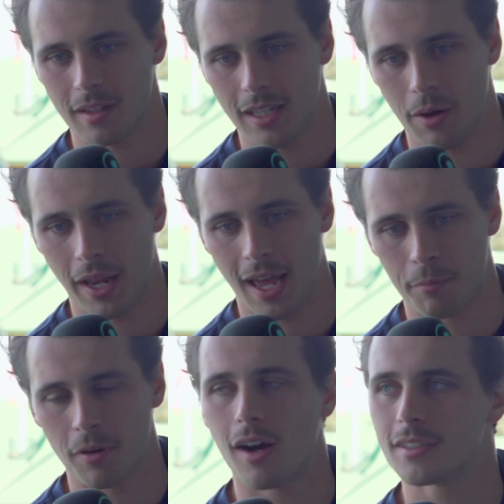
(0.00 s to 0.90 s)
we had a
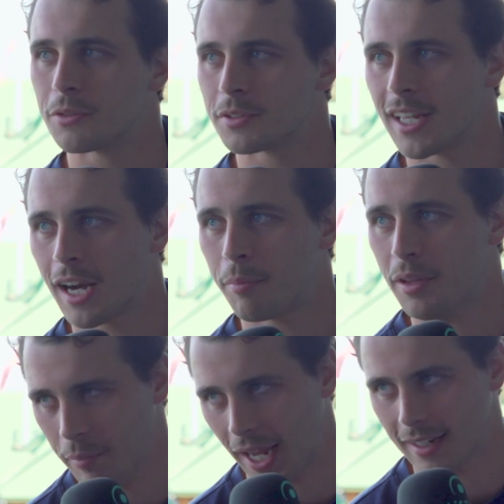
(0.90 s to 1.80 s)
nice little setup in
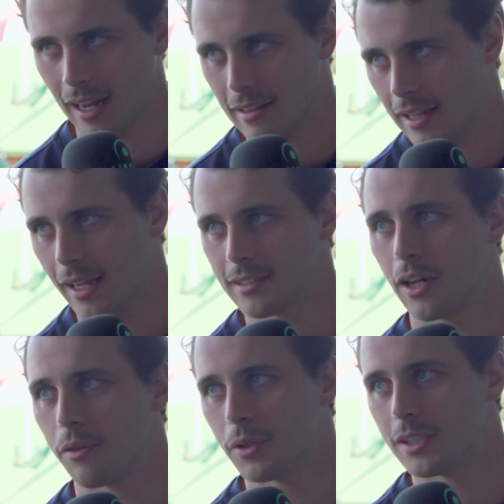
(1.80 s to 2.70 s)
the backyard there,
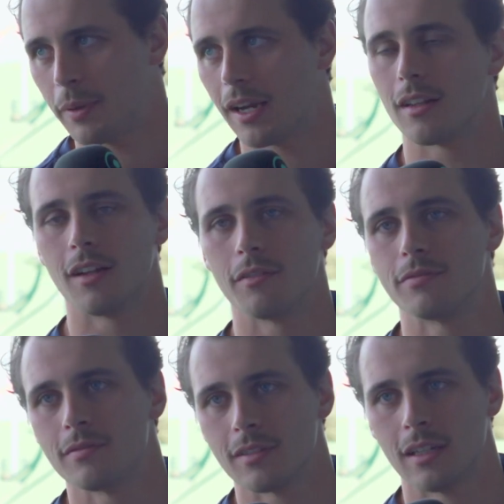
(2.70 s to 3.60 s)
so we spent a lot of